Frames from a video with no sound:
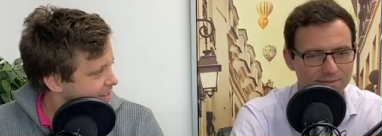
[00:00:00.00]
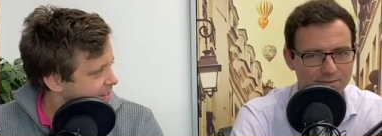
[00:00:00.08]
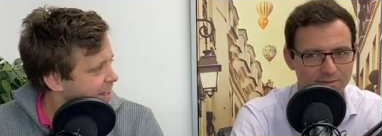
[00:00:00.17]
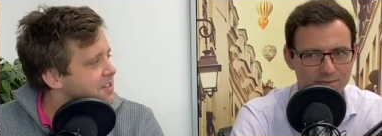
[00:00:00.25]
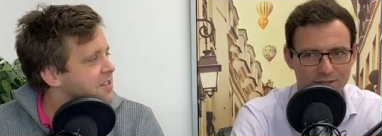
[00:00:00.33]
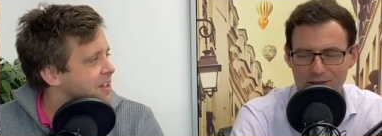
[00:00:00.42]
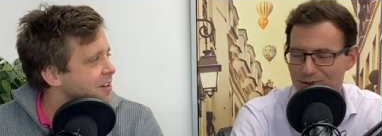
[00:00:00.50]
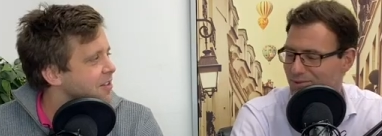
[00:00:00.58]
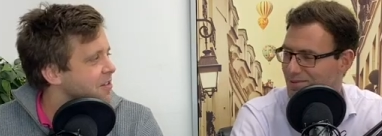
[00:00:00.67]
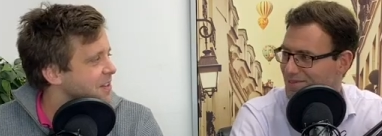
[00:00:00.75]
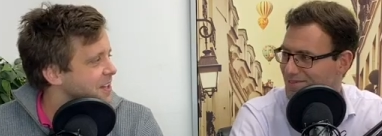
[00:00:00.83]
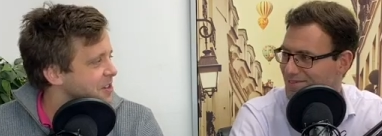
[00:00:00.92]
Speaker 1: that's well, oh, the no.
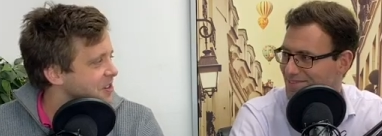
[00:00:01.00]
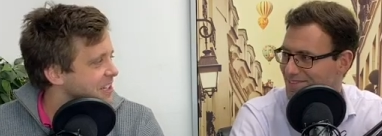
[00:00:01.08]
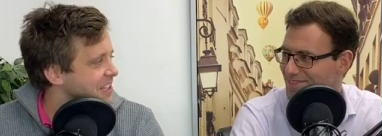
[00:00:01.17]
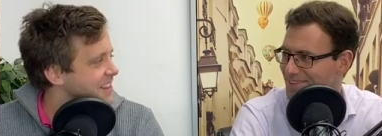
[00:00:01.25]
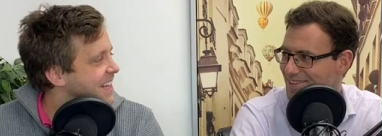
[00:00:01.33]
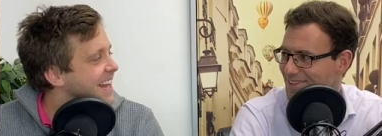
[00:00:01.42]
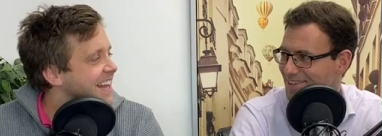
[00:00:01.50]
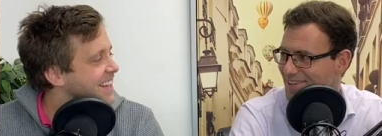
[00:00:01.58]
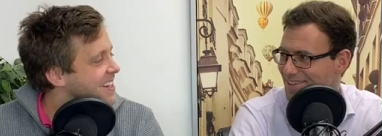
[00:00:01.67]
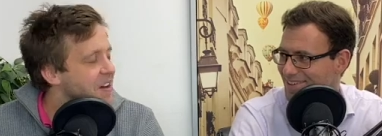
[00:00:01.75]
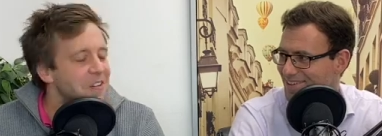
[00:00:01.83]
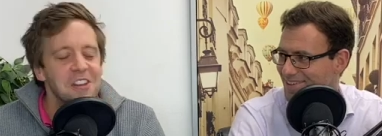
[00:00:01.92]
kind of thing you would learn
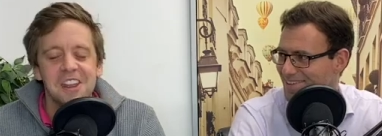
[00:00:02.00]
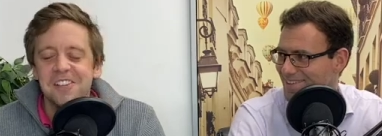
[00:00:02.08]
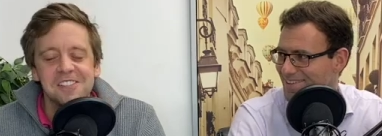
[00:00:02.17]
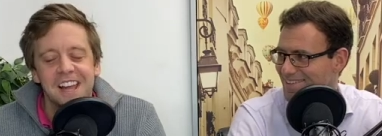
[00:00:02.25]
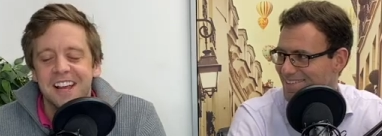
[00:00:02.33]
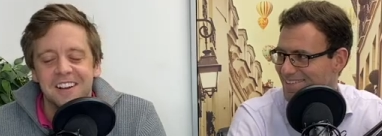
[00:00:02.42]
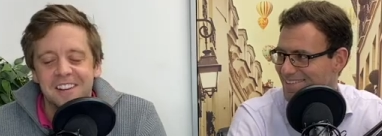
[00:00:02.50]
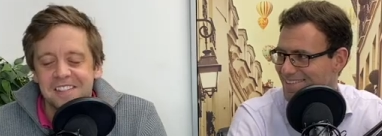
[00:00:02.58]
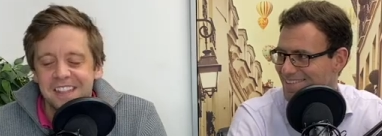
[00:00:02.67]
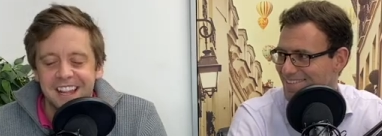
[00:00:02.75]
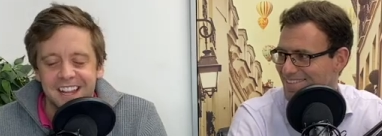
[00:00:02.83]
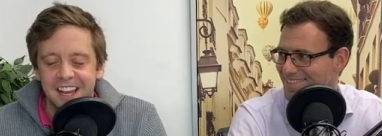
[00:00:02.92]
there. No one knows that kind
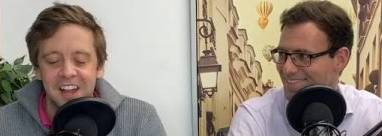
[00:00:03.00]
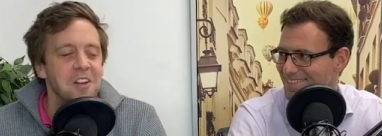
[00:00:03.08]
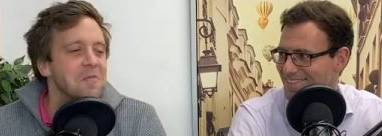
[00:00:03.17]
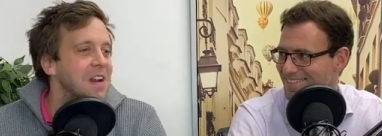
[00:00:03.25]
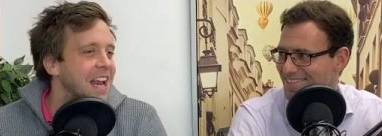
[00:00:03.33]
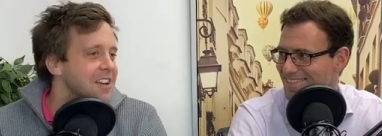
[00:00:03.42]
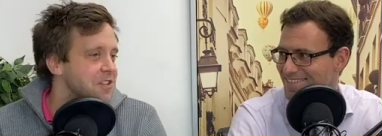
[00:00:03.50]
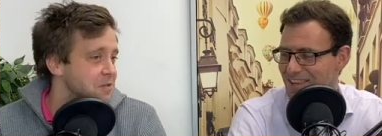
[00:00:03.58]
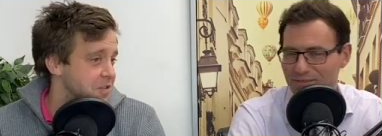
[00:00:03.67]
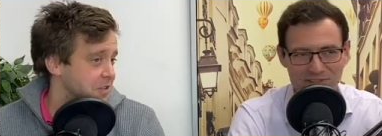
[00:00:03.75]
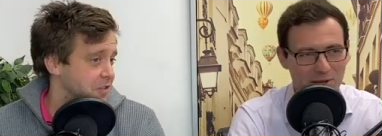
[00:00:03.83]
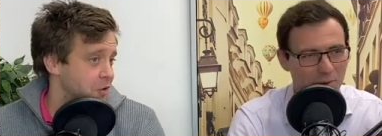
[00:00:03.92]
of thing, and I'm glad
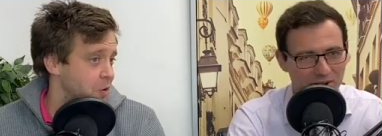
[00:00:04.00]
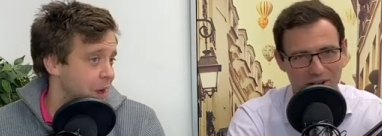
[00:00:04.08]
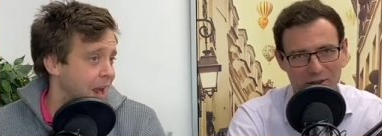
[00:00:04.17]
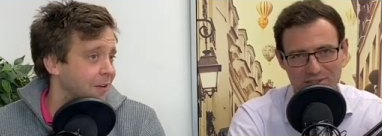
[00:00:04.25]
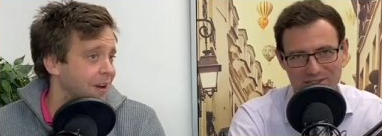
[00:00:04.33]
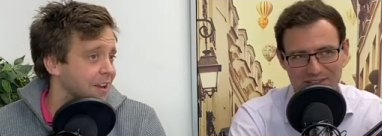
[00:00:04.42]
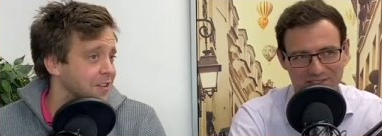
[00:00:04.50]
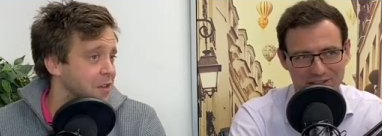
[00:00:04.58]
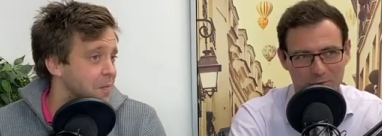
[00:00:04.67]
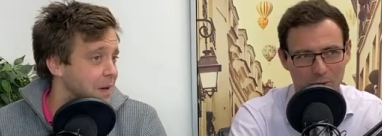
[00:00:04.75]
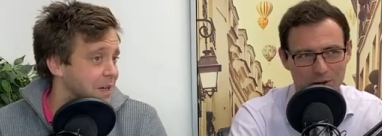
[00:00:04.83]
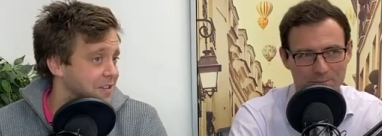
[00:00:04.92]
you. If someone knows, if
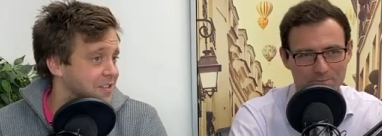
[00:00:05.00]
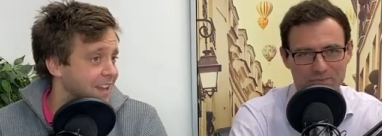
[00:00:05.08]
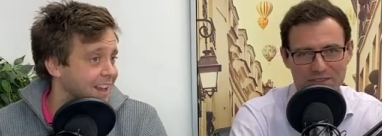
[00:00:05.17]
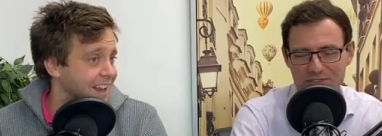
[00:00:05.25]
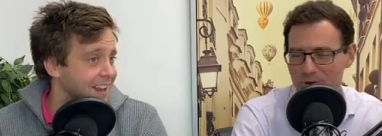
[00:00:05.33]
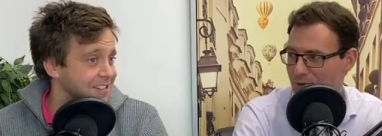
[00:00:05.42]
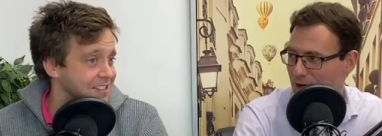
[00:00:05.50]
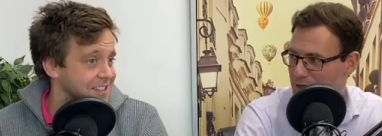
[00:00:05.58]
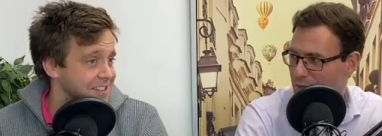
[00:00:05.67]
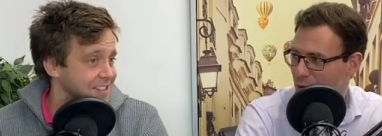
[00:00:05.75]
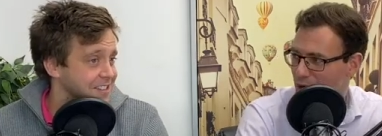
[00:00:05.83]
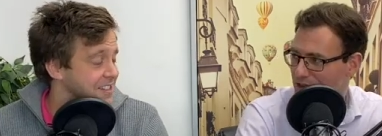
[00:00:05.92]
someone, if someone
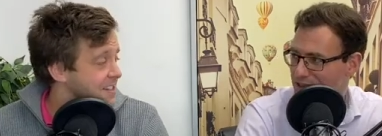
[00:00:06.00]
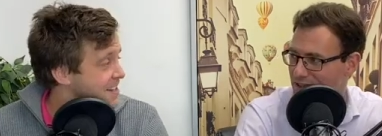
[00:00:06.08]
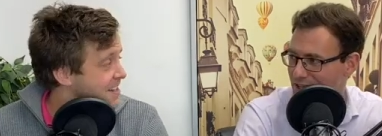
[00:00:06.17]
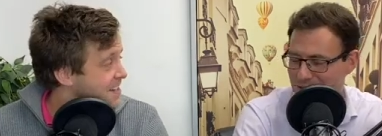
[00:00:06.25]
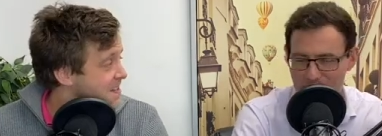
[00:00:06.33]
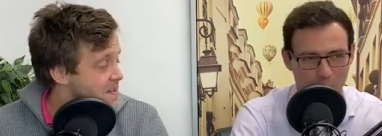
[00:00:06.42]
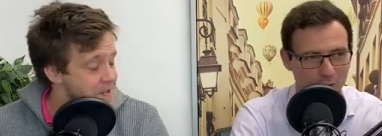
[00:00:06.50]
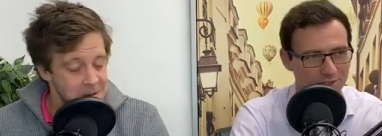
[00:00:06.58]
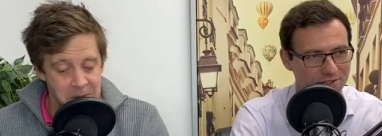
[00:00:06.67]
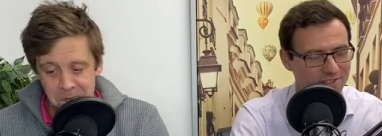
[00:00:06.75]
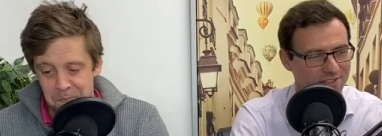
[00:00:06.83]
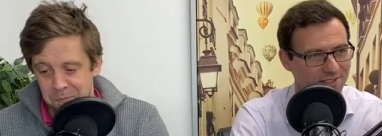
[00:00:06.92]
knows nice. what
Speaker 2: the scheme
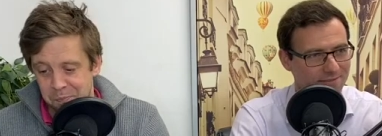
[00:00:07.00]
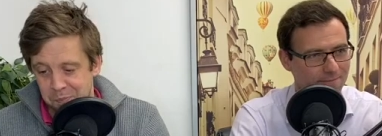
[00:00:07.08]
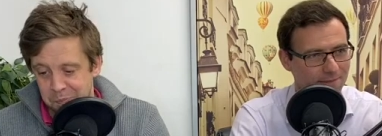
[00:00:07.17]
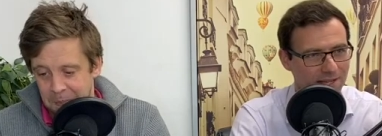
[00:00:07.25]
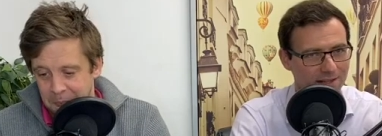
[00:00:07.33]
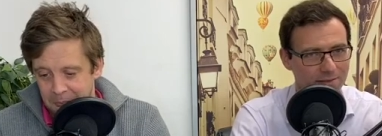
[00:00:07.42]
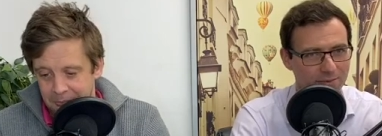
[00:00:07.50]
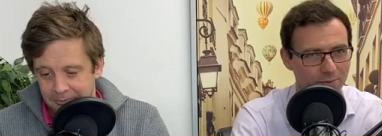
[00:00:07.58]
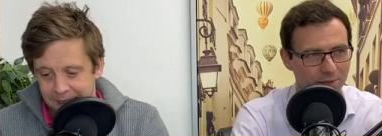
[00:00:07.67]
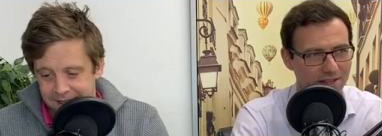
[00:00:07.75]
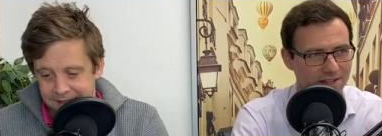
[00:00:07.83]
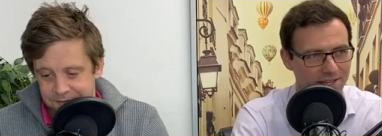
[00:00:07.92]
was, and
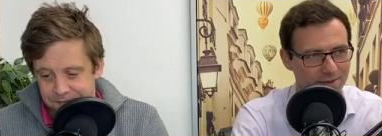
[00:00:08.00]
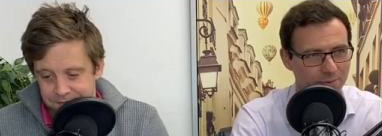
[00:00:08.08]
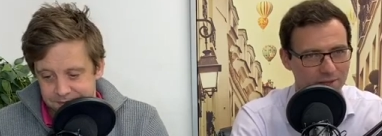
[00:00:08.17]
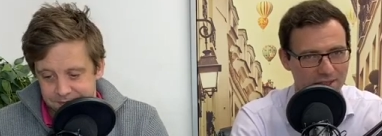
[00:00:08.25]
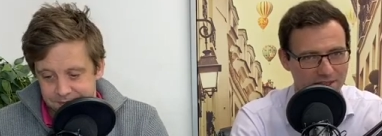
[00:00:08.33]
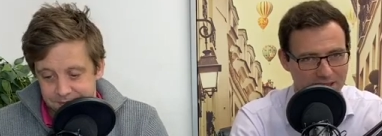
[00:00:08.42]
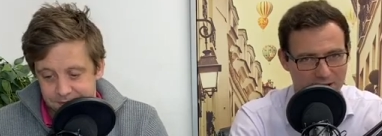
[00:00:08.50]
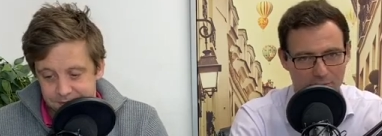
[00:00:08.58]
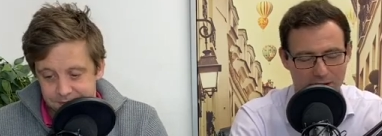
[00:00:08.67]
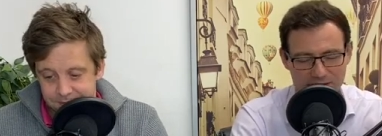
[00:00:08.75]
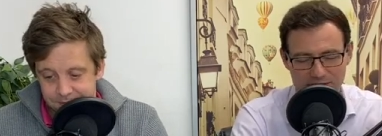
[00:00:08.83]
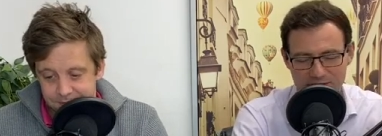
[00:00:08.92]
whether they whether they
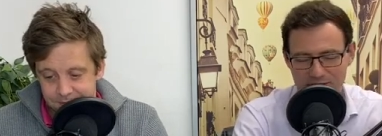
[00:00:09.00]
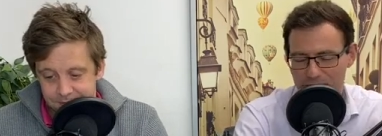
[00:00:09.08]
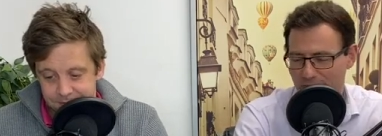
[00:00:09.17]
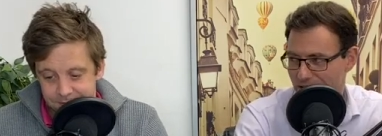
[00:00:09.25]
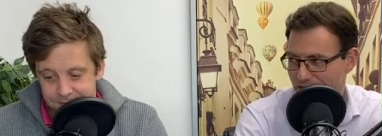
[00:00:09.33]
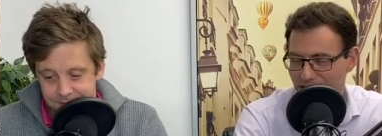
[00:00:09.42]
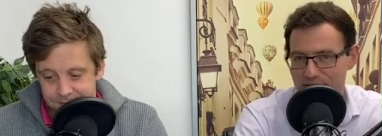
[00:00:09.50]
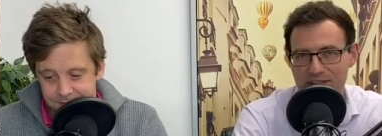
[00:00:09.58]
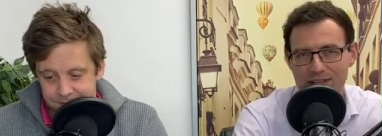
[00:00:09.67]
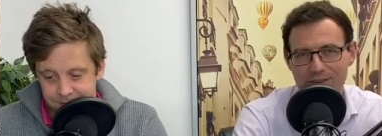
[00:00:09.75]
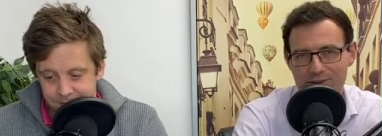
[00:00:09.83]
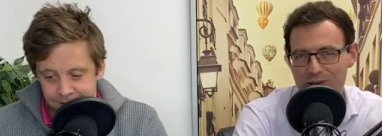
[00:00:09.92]
were actually involved. I'd love
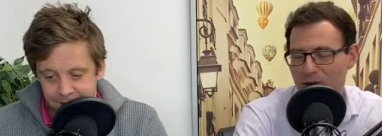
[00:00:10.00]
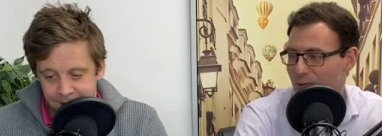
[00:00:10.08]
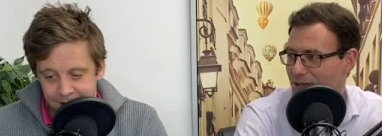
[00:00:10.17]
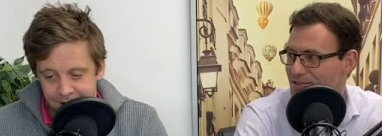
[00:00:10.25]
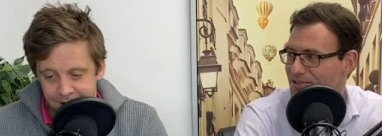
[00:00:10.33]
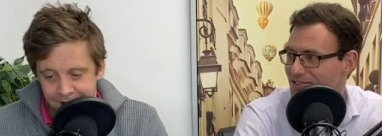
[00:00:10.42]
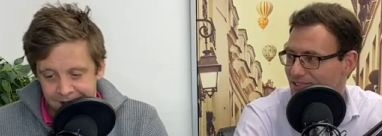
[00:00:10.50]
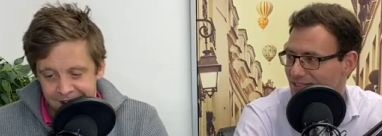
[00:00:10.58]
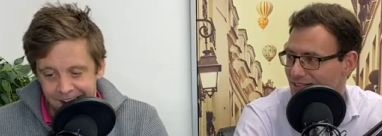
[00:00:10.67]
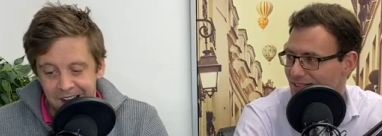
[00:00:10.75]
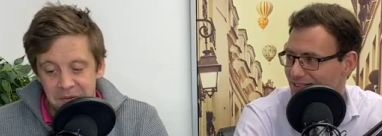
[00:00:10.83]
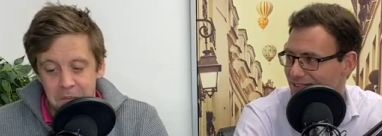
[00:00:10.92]
to hear in the comments.
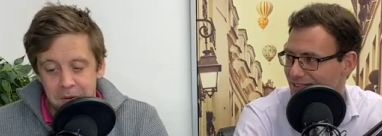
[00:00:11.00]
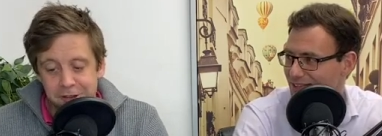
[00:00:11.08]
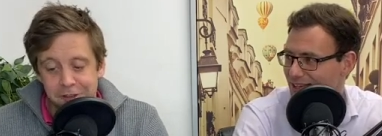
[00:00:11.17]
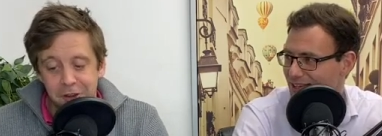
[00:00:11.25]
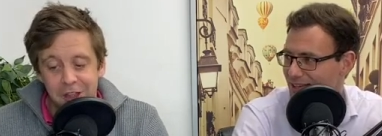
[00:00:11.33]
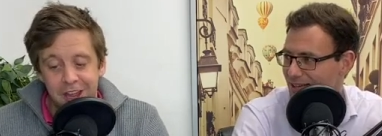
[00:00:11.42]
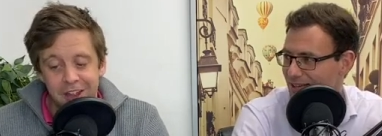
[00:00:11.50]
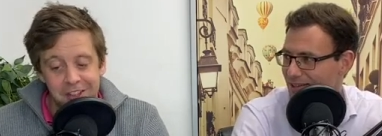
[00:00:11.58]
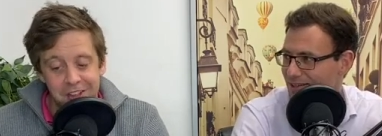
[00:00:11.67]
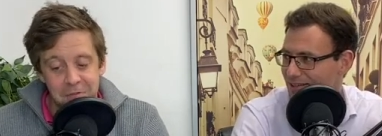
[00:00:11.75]
Speaker 1: Um, so the, the,